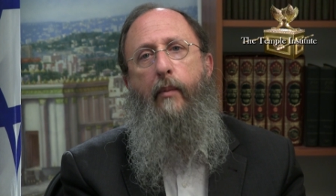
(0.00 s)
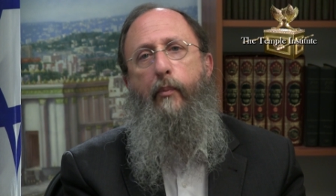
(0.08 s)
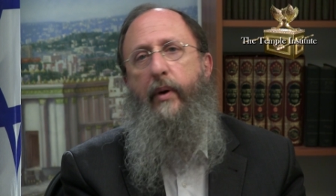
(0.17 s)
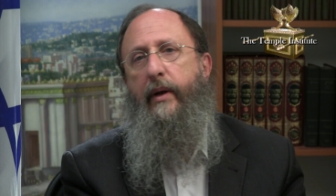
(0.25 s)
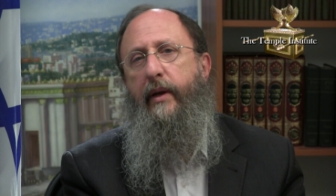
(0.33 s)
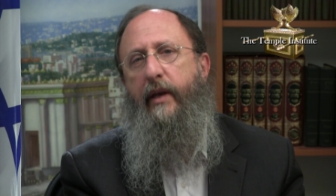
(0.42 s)

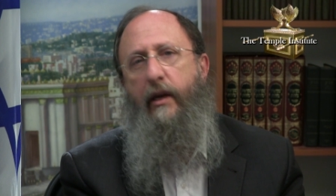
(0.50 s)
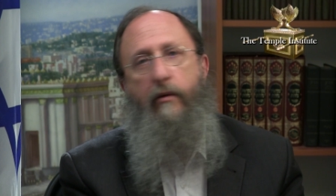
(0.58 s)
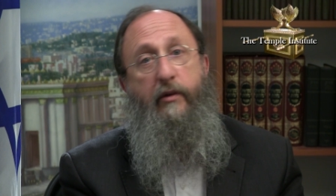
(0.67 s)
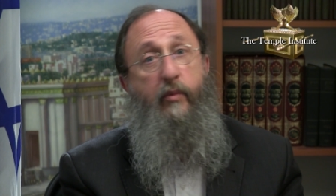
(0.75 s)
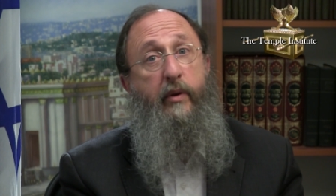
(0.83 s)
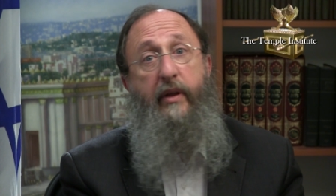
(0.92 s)
But
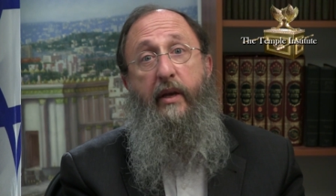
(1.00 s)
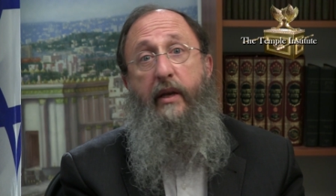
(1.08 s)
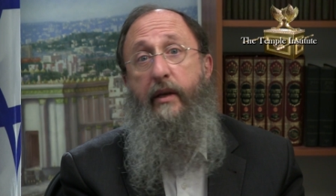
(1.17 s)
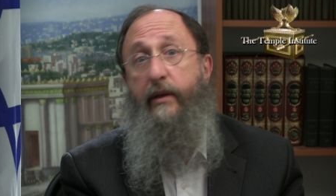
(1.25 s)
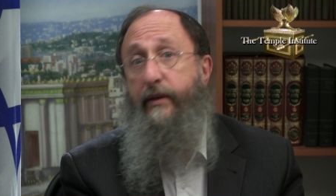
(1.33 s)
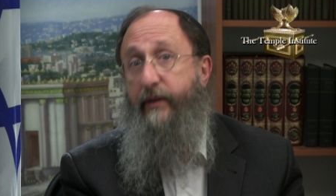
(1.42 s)
here is where the
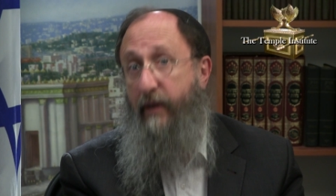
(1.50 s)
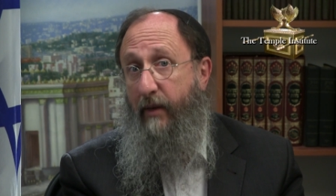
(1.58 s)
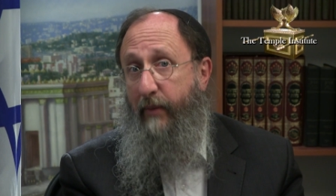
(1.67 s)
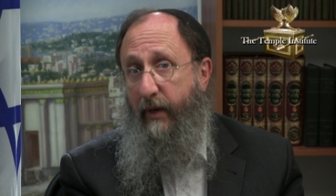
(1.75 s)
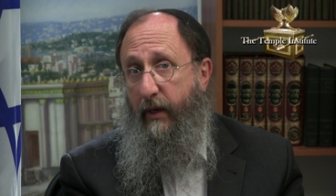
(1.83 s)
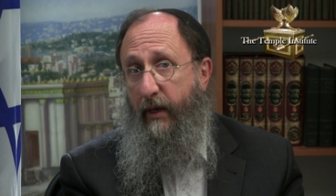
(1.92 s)
heels
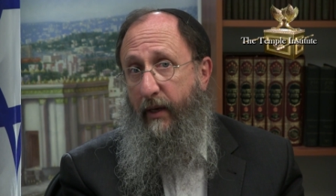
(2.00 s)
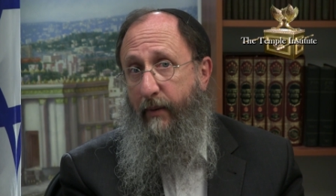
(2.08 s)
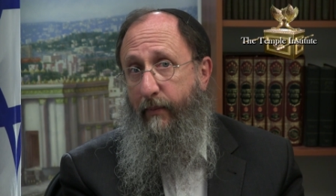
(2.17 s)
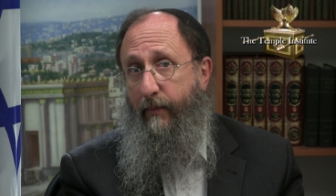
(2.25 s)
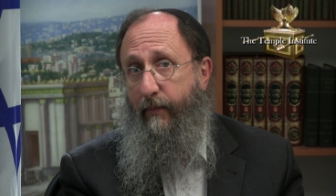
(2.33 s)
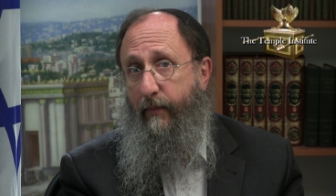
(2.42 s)
come in
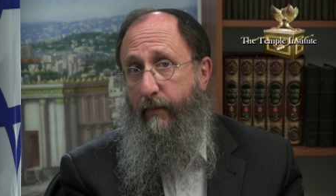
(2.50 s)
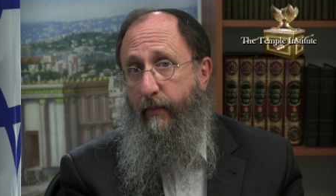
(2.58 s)
again.